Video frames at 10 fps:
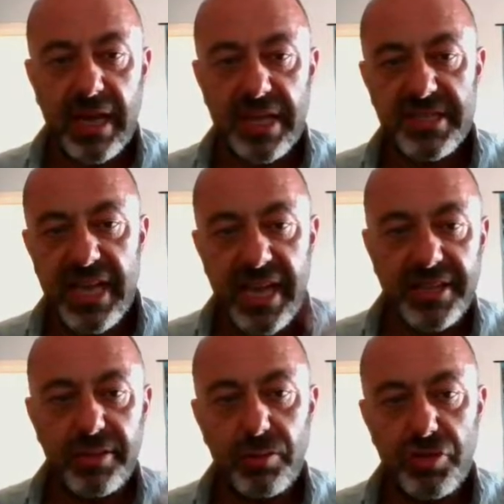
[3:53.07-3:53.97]

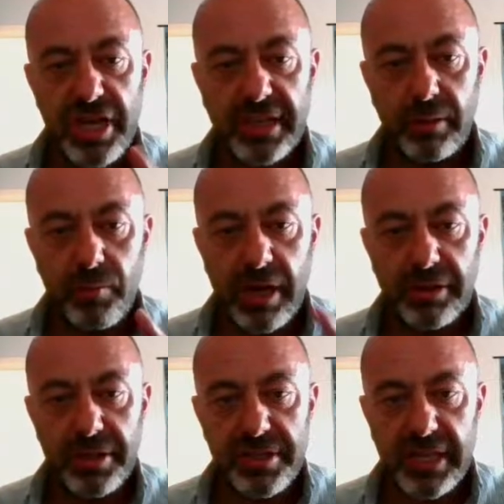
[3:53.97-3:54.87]
assigned to channel
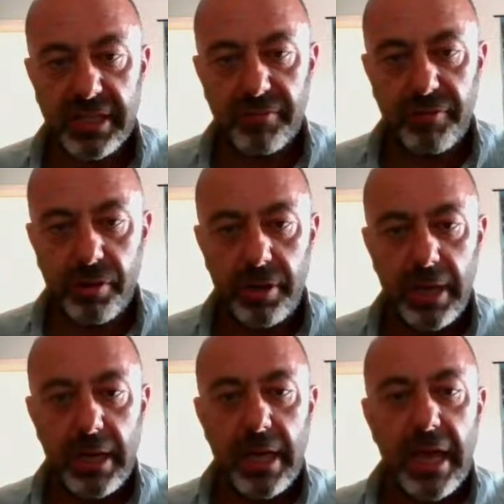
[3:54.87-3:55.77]
1 and channel 4.
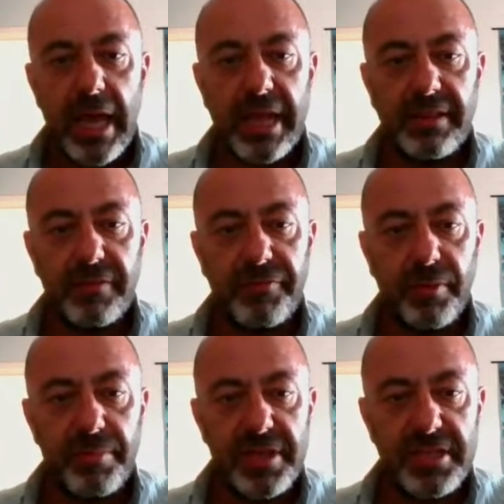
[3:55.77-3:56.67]
And
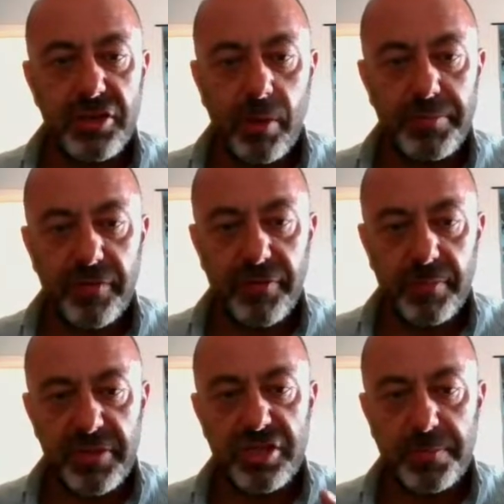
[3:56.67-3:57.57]
from these
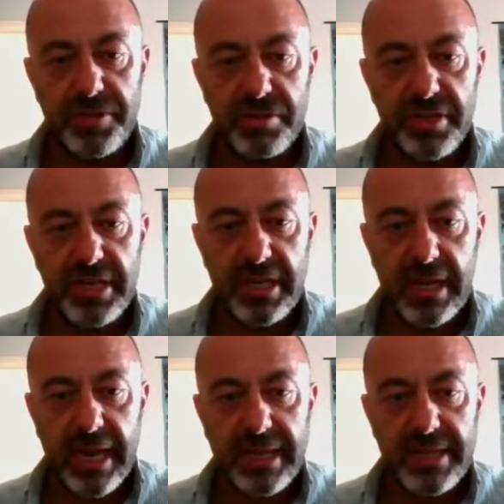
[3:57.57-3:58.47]
options
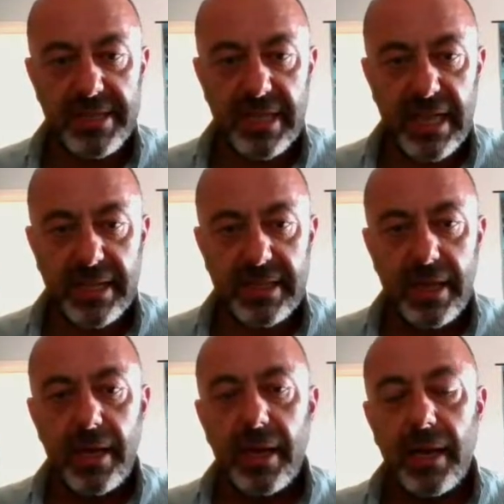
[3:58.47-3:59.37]
here, I can select
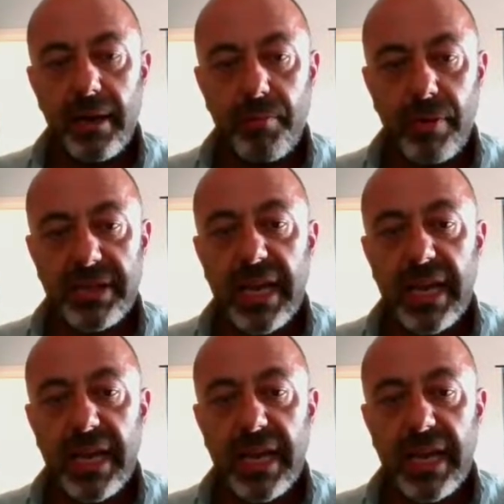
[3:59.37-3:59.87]
what